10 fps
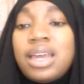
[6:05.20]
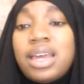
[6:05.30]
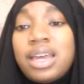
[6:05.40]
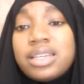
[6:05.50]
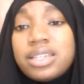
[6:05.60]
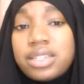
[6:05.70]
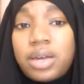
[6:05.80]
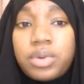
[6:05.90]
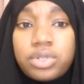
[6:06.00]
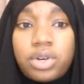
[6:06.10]
since I
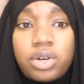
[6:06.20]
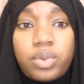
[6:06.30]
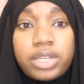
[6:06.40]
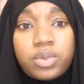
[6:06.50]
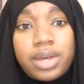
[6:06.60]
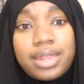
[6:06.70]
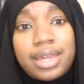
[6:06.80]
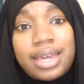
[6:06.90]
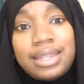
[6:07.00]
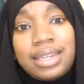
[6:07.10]
was always one
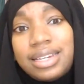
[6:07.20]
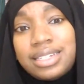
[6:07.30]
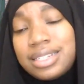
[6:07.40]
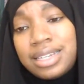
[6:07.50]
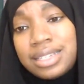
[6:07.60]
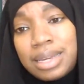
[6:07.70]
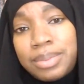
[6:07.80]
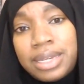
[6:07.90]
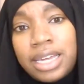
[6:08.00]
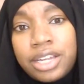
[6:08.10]
that didn't just accept
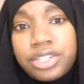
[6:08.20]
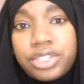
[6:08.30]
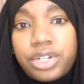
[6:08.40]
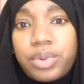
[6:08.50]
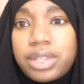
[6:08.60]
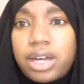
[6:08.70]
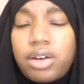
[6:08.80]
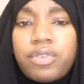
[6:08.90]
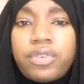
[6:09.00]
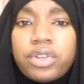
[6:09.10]
an answer
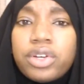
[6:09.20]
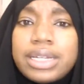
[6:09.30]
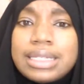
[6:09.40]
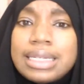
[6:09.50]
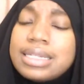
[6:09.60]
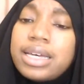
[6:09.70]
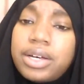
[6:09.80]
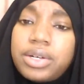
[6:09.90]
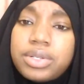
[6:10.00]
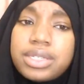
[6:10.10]
without full on
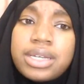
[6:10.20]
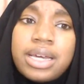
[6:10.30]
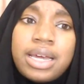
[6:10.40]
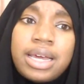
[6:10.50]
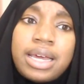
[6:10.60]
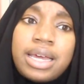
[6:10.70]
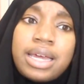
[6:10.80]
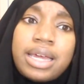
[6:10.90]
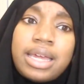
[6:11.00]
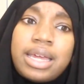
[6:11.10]
details,
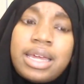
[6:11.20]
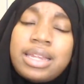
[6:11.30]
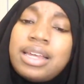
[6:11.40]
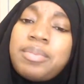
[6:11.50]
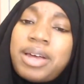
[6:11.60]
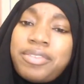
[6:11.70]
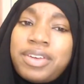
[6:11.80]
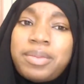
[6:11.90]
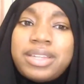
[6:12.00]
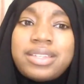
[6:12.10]
it led my
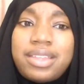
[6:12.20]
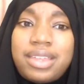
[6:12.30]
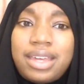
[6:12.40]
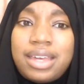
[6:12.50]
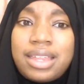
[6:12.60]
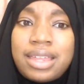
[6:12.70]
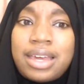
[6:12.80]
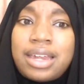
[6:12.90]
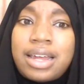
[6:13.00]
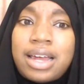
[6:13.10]
family to think
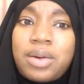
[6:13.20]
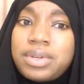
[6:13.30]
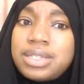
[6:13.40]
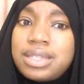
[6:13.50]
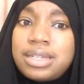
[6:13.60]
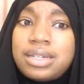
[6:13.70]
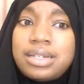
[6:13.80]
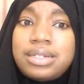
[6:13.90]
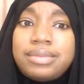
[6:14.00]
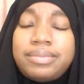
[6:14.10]
that I was
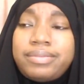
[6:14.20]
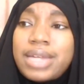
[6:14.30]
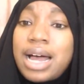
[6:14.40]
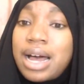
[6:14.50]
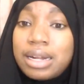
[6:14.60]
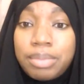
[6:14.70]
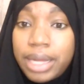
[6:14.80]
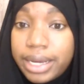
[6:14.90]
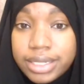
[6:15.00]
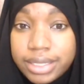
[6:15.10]
the odd
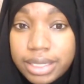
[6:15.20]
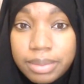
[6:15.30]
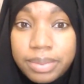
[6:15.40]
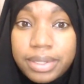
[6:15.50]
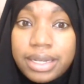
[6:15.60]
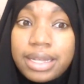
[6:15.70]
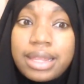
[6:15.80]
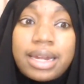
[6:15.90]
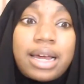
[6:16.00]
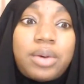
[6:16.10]
black sheep,
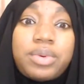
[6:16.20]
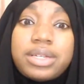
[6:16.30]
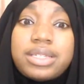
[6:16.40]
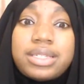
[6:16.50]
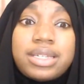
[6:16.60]
that I was,